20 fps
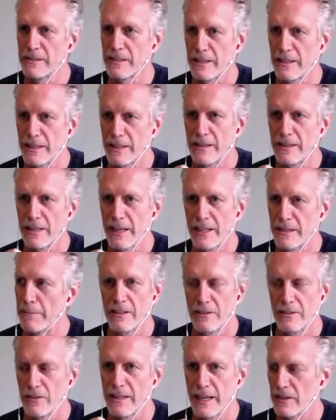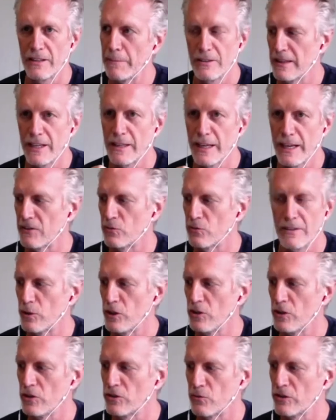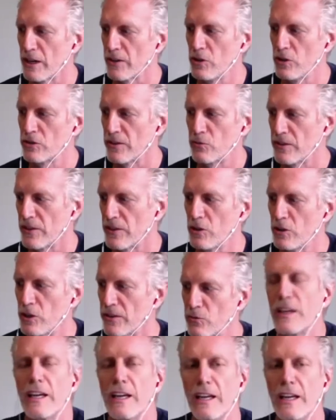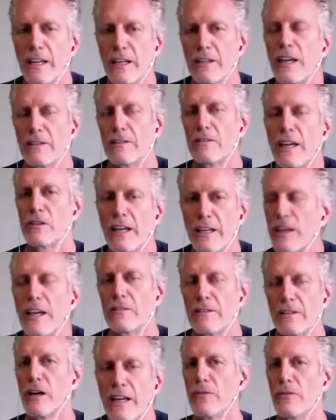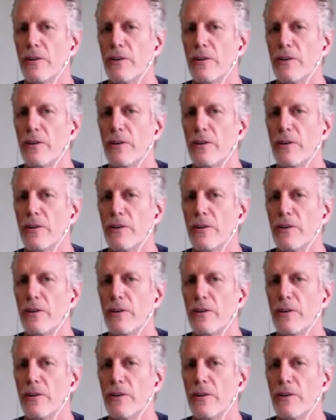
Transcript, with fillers: I think that that's when you start thinking to yourself,